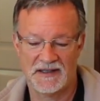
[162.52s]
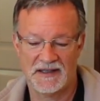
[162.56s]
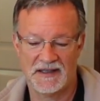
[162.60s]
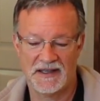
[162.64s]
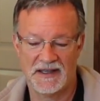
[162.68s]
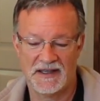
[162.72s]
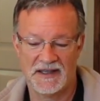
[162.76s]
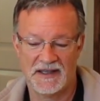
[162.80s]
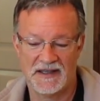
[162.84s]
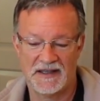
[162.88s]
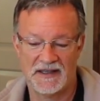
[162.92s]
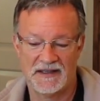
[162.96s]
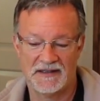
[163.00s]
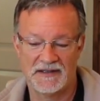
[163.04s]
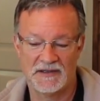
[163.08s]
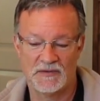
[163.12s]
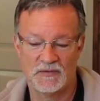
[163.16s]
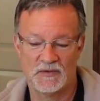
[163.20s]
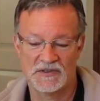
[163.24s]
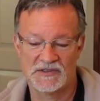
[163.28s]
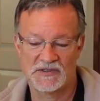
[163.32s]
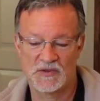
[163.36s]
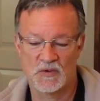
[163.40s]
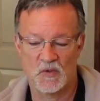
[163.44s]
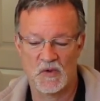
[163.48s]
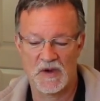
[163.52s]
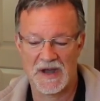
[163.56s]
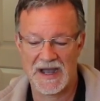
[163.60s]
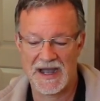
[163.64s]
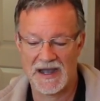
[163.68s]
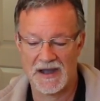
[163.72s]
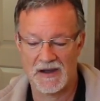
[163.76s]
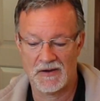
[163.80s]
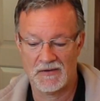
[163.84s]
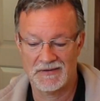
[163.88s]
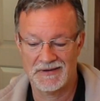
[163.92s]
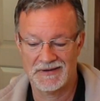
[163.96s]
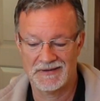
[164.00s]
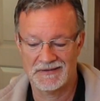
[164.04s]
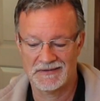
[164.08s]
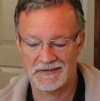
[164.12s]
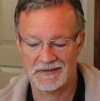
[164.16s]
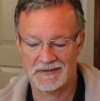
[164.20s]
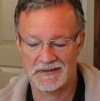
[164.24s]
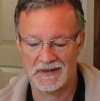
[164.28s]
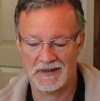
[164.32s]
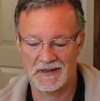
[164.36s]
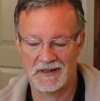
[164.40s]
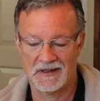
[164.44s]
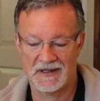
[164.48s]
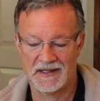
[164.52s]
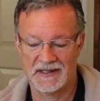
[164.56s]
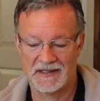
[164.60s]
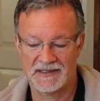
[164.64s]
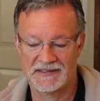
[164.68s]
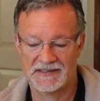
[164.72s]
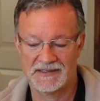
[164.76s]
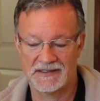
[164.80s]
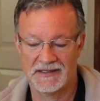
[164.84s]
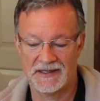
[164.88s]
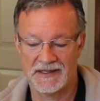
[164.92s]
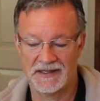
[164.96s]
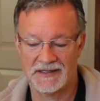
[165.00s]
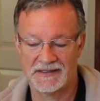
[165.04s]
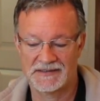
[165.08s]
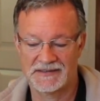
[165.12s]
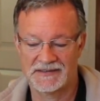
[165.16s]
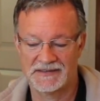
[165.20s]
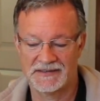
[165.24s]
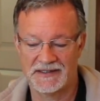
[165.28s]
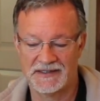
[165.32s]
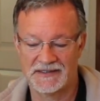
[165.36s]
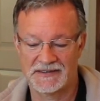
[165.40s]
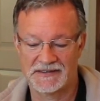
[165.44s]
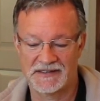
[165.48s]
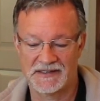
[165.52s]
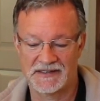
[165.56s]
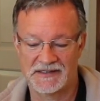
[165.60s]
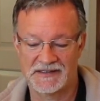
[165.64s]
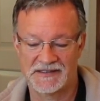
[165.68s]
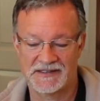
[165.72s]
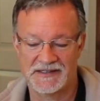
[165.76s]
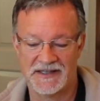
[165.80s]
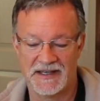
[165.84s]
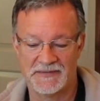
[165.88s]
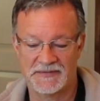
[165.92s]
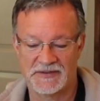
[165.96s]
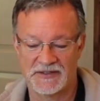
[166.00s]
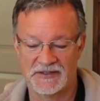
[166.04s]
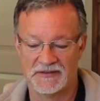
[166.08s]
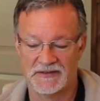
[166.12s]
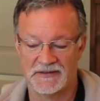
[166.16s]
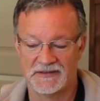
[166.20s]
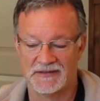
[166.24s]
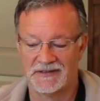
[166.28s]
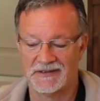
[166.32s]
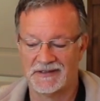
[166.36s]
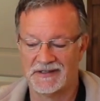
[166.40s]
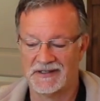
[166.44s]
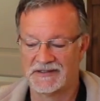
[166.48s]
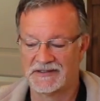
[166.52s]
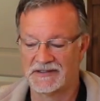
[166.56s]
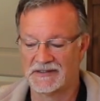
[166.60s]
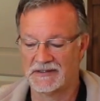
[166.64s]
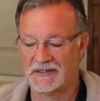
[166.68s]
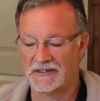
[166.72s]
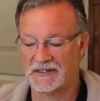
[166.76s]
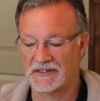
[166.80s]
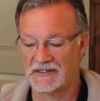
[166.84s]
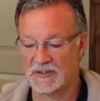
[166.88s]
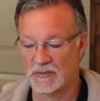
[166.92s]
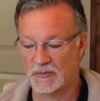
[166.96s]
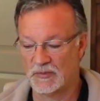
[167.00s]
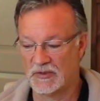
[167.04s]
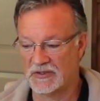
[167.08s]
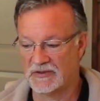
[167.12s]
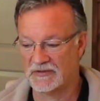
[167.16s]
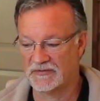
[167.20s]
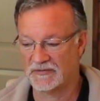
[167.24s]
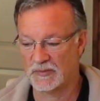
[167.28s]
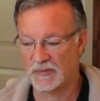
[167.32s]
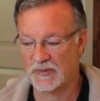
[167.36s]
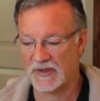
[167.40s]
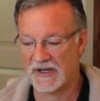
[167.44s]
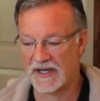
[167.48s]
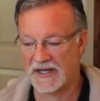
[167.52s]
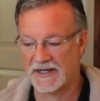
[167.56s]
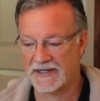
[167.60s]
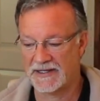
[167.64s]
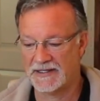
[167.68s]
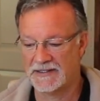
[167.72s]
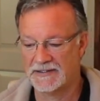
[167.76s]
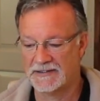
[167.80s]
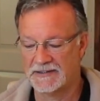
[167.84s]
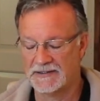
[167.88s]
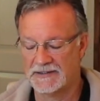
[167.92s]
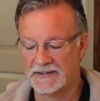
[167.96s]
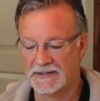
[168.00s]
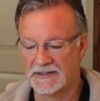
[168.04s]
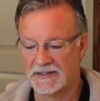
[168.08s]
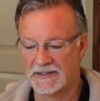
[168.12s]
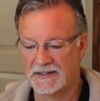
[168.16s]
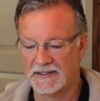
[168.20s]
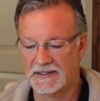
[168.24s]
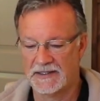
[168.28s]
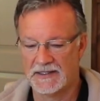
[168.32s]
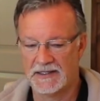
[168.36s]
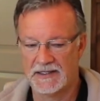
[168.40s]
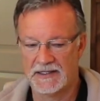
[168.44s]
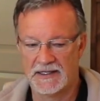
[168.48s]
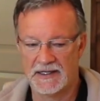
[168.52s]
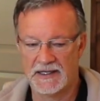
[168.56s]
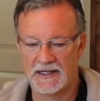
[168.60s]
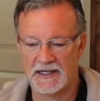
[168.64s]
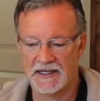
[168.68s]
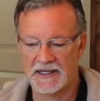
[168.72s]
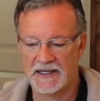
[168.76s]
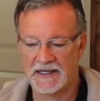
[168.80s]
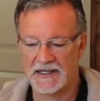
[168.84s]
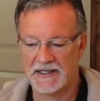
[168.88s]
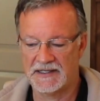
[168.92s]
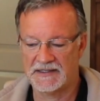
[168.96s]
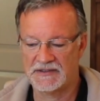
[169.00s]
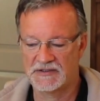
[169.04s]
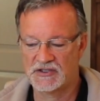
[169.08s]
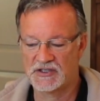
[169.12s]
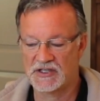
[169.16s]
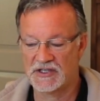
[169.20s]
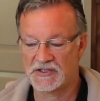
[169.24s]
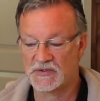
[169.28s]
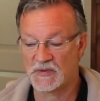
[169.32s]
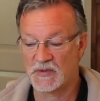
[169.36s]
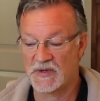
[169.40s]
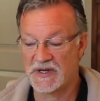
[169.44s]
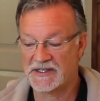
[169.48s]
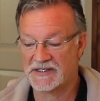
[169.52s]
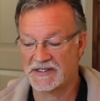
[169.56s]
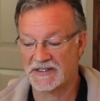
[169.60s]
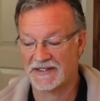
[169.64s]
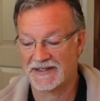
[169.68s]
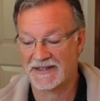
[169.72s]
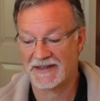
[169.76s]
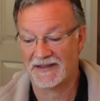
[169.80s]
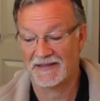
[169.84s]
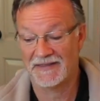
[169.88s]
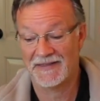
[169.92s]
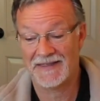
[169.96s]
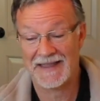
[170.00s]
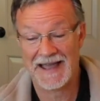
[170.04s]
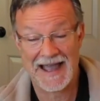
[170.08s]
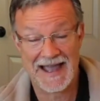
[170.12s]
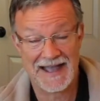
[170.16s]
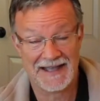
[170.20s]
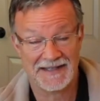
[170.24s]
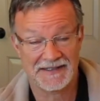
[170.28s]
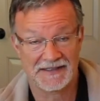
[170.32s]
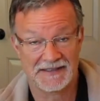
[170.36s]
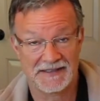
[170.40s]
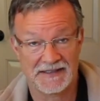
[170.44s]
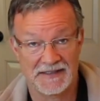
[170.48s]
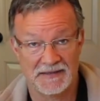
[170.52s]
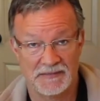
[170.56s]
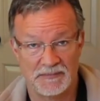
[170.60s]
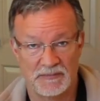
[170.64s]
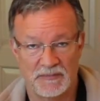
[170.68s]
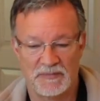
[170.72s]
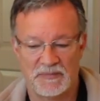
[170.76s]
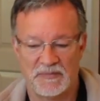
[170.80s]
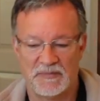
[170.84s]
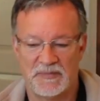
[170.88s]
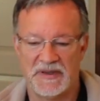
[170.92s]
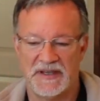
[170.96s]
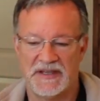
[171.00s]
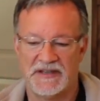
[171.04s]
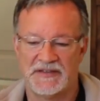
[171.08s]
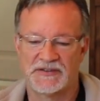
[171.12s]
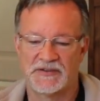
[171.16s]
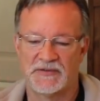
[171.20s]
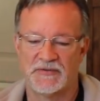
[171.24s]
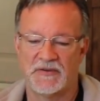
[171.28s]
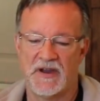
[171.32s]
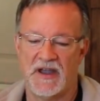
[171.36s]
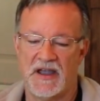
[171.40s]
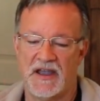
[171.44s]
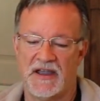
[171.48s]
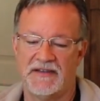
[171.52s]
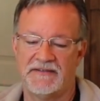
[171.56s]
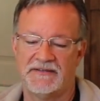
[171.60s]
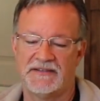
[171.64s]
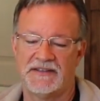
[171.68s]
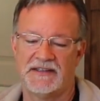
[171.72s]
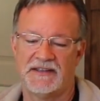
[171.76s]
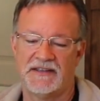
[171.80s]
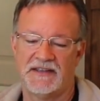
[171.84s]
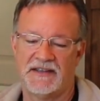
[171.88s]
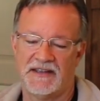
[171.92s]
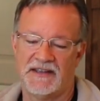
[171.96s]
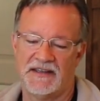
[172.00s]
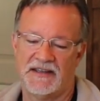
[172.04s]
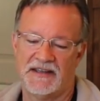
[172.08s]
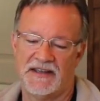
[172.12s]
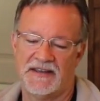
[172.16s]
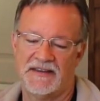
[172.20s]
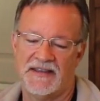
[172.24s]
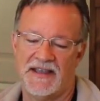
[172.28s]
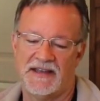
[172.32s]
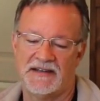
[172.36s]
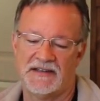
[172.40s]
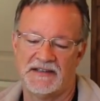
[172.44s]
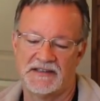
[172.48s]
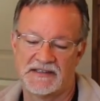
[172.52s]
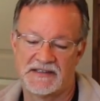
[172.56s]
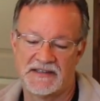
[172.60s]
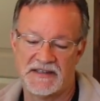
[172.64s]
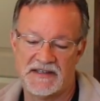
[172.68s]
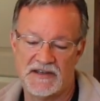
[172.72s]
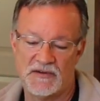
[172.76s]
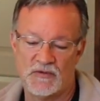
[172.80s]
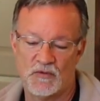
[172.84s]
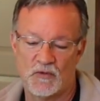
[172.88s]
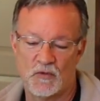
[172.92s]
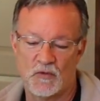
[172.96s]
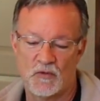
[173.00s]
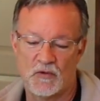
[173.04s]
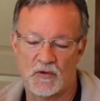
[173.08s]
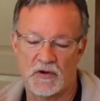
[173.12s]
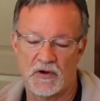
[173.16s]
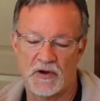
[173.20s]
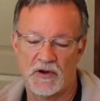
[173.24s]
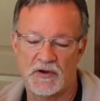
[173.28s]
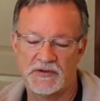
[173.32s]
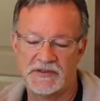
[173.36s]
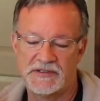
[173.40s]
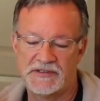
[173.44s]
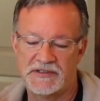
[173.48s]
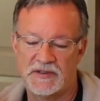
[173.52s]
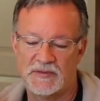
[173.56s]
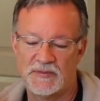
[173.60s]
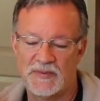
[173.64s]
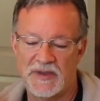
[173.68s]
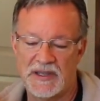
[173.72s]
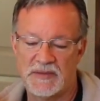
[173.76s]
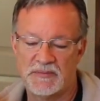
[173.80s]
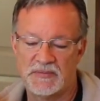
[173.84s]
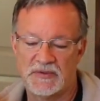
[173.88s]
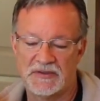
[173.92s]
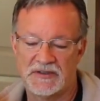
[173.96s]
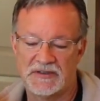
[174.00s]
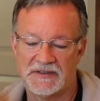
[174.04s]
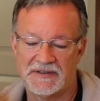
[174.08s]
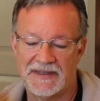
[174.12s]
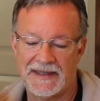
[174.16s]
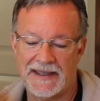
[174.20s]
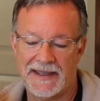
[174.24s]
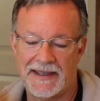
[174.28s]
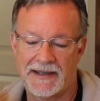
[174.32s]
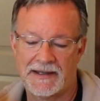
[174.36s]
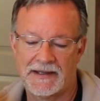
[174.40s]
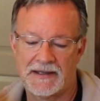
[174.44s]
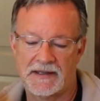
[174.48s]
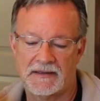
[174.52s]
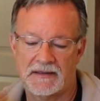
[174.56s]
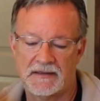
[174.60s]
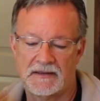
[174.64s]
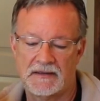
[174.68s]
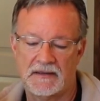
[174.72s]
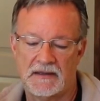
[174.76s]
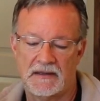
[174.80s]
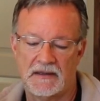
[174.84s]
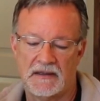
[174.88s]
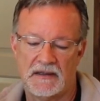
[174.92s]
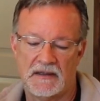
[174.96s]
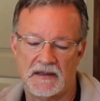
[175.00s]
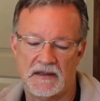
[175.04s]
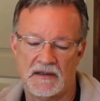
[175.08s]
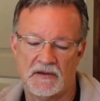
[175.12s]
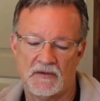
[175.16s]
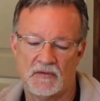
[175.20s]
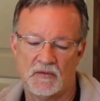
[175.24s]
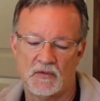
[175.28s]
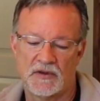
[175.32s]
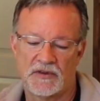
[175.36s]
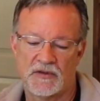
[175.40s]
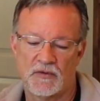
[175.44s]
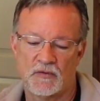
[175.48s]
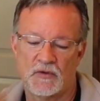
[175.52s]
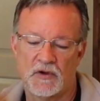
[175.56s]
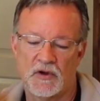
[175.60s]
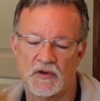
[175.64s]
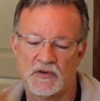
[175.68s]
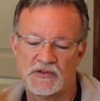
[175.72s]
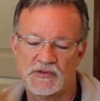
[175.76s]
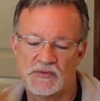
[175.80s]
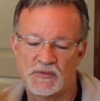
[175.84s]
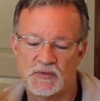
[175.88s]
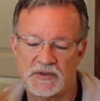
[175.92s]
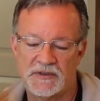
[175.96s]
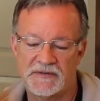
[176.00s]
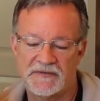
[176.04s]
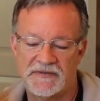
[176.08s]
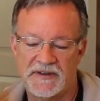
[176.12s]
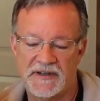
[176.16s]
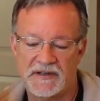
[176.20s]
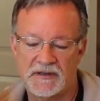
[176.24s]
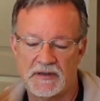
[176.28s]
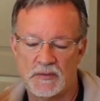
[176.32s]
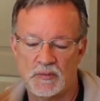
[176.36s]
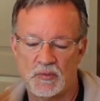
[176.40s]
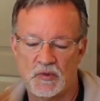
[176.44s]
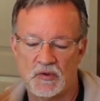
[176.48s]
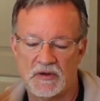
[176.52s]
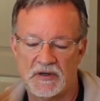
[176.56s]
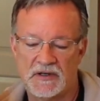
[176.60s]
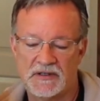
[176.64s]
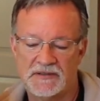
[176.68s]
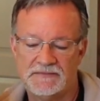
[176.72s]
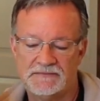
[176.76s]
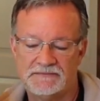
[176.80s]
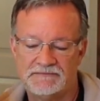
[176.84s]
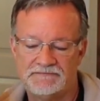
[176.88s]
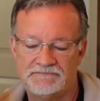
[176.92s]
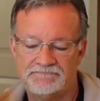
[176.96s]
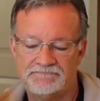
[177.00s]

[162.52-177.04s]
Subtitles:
and it was a wow. It's exceptional. It's a beautiful body. Just recently the last piece arrived, and that is the roasted maple neck with the rosewood fingerboard,